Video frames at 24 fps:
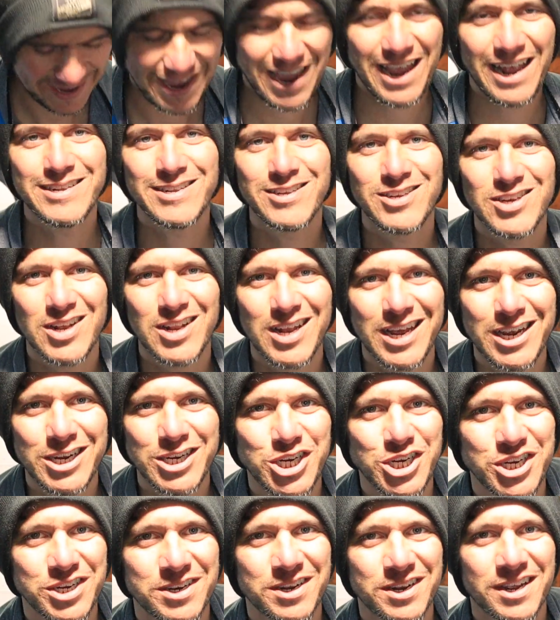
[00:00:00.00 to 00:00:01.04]

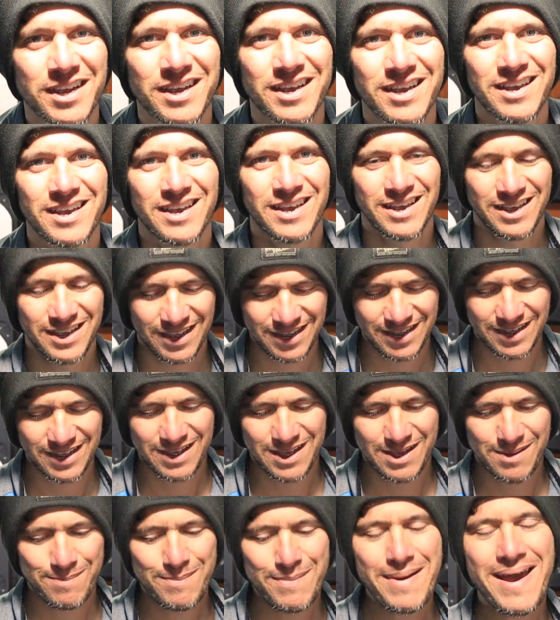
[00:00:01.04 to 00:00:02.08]
Insulation.
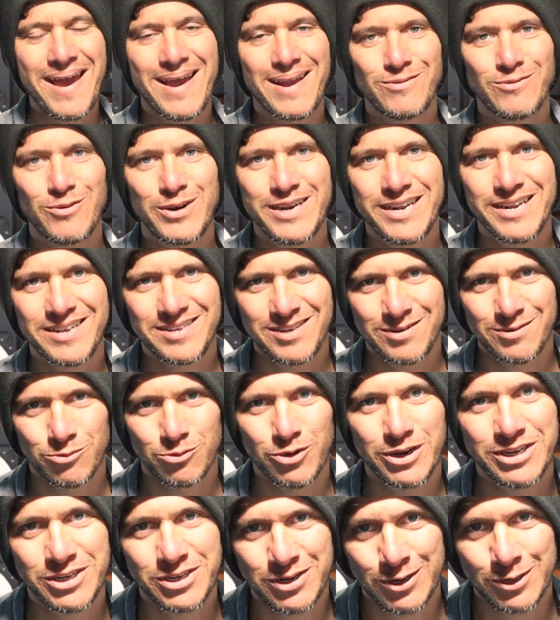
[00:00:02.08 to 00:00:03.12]
Man, we did some
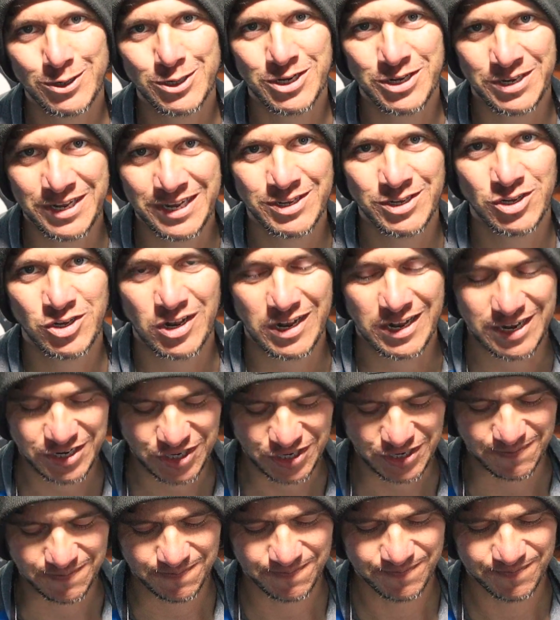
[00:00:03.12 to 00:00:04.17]
research on
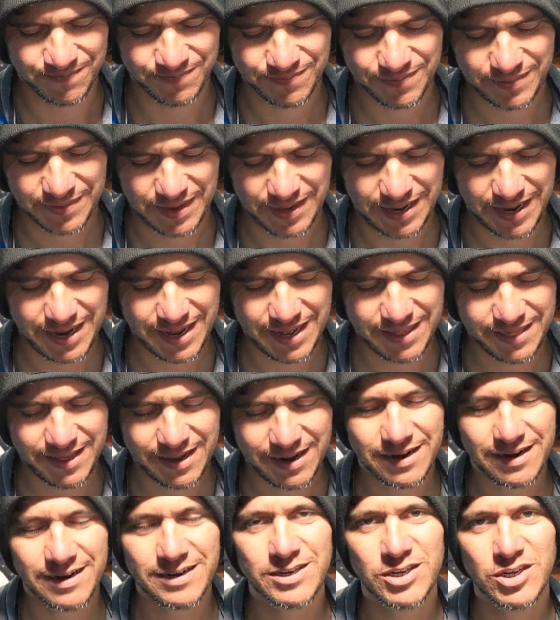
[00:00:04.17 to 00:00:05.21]
insulation. And
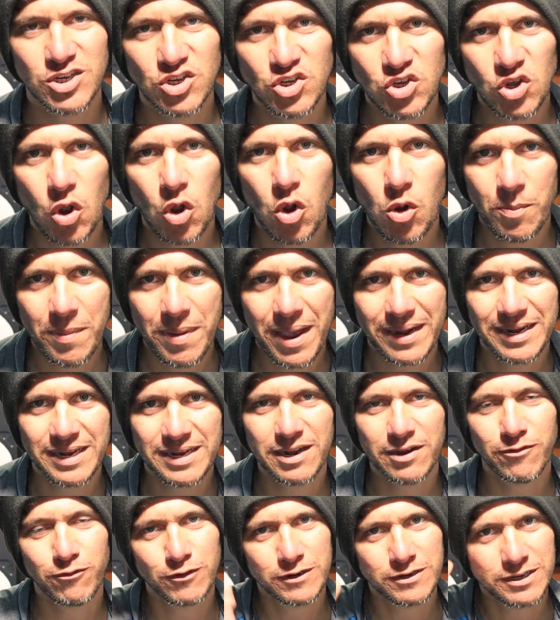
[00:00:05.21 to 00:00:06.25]
there are so many
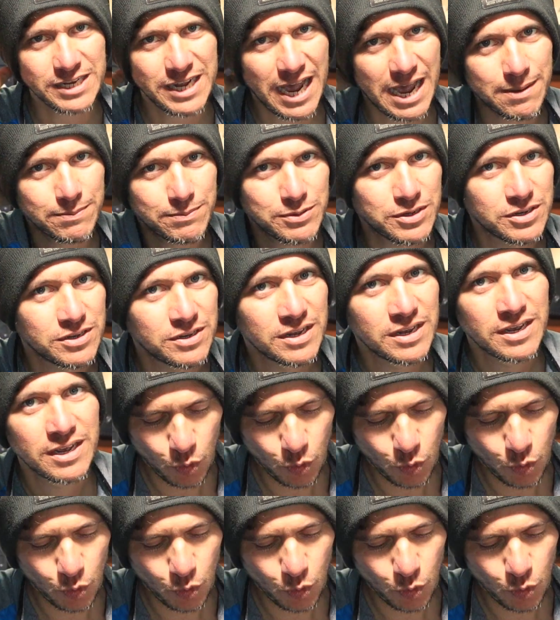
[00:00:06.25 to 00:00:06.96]
different types.